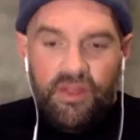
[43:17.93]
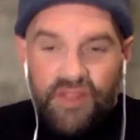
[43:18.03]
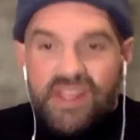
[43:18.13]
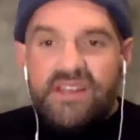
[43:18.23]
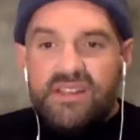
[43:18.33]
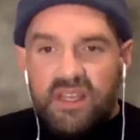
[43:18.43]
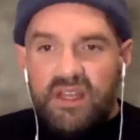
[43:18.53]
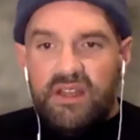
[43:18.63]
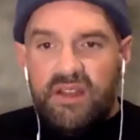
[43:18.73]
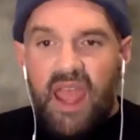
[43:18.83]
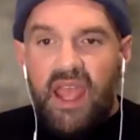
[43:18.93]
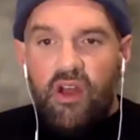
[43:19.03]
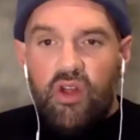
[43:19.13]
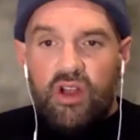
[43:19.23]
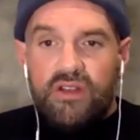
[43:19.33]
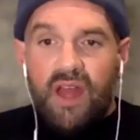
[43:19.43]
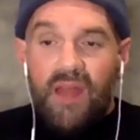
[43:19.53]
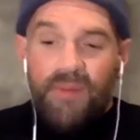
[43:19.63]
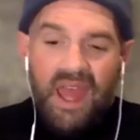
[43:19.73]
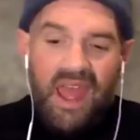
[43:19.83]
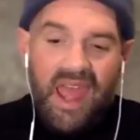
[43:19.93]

this is gonna take a long time